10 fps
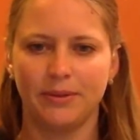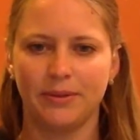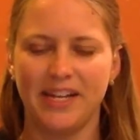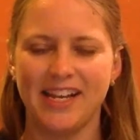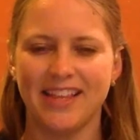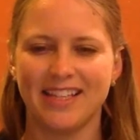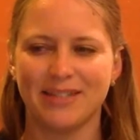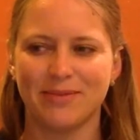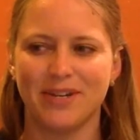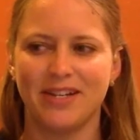and
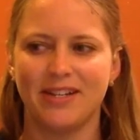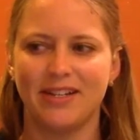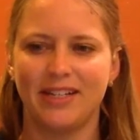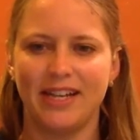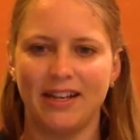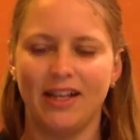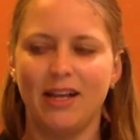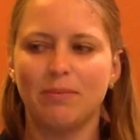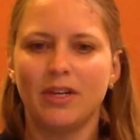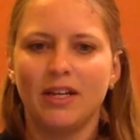last one, inhale
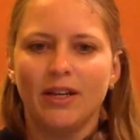up,